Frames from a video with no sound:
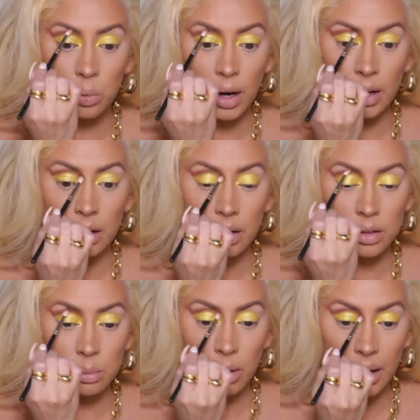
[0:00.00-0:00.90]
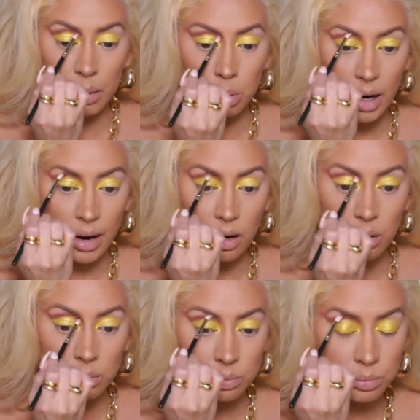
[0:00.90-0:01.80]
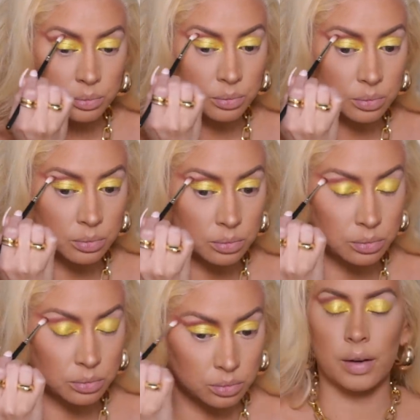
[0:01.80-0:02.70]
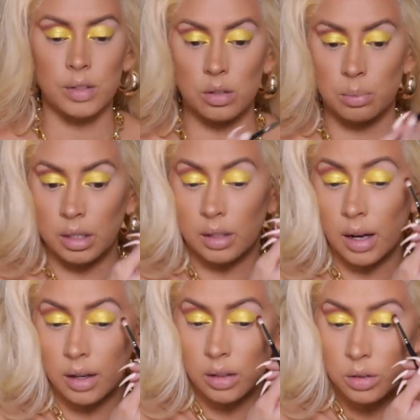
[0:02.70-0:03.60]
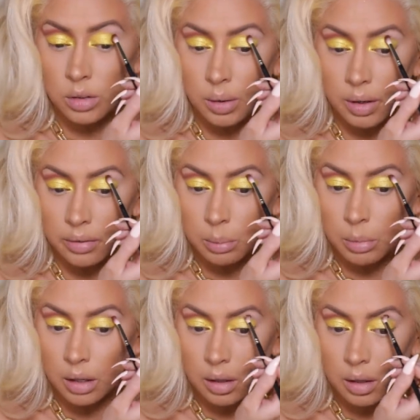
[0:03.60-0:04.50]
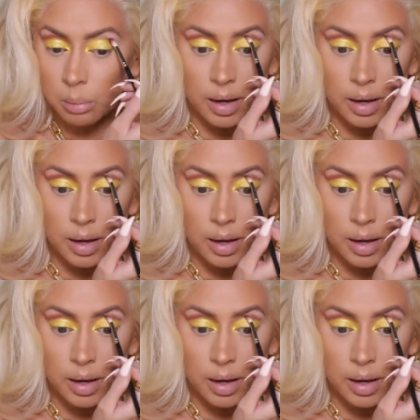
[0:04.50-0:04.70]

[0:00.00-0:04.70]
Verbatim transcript: right under my brow. I've just been dying to do heavy makeup.